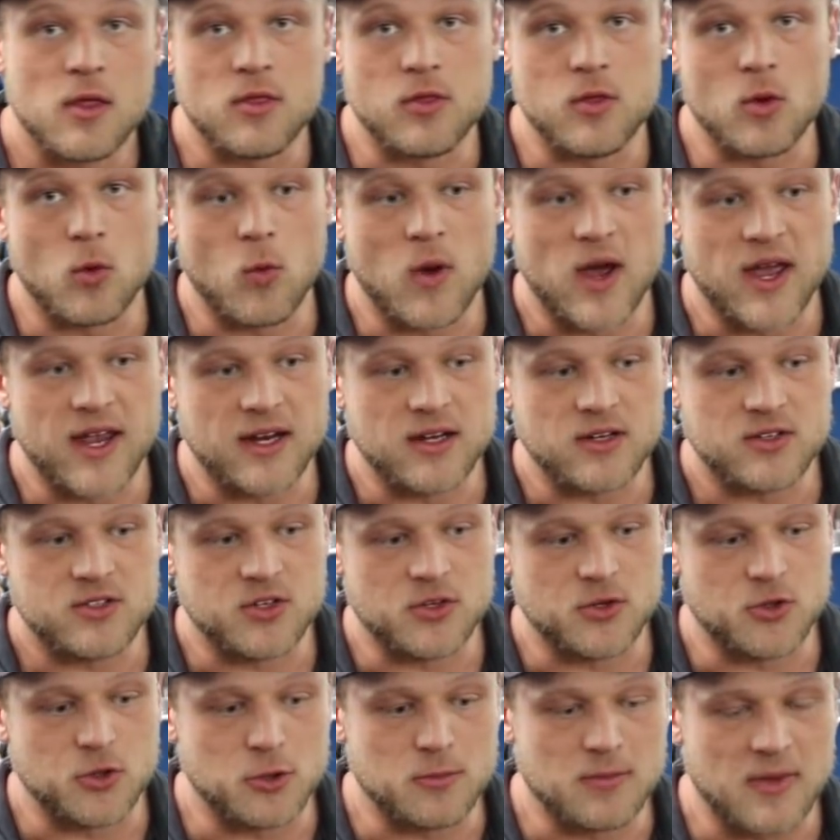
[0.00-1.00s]
the weight
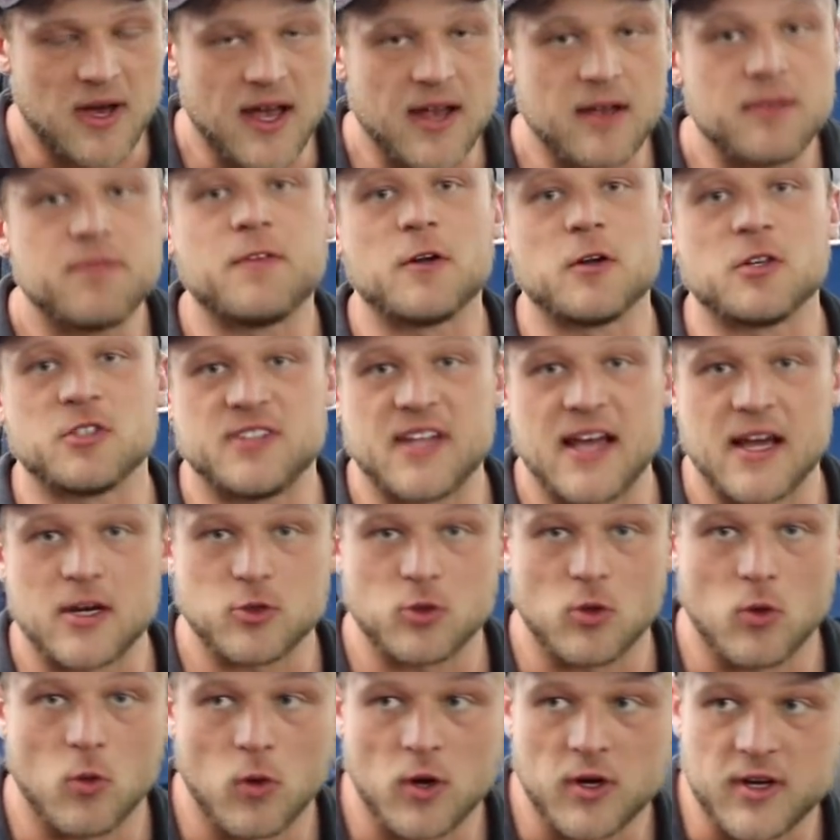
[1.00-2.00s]
to do my first
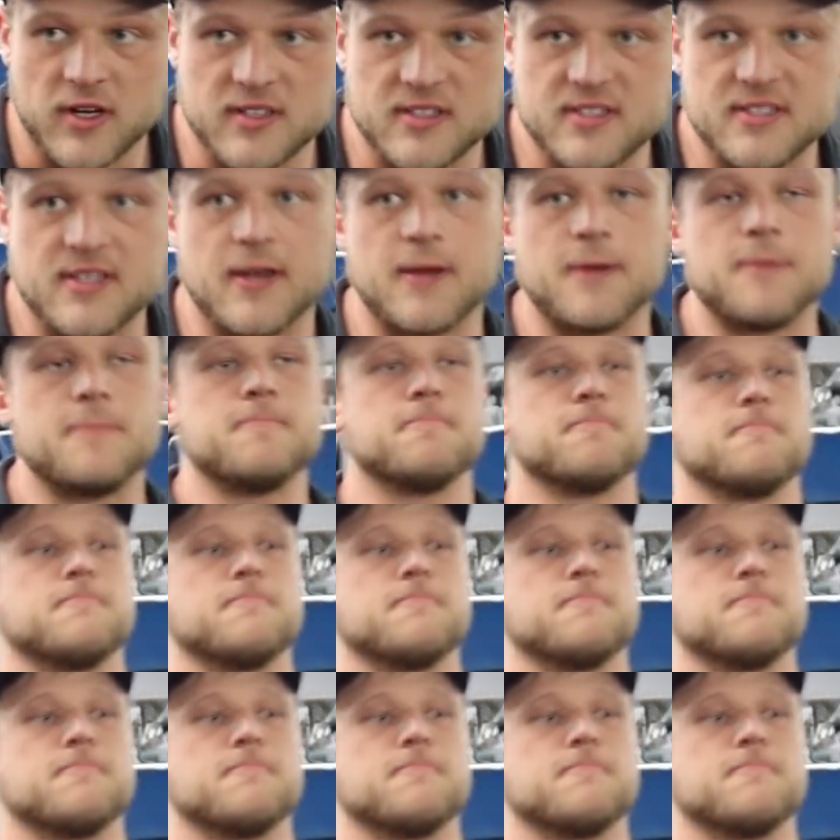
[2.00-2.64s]
actual working set.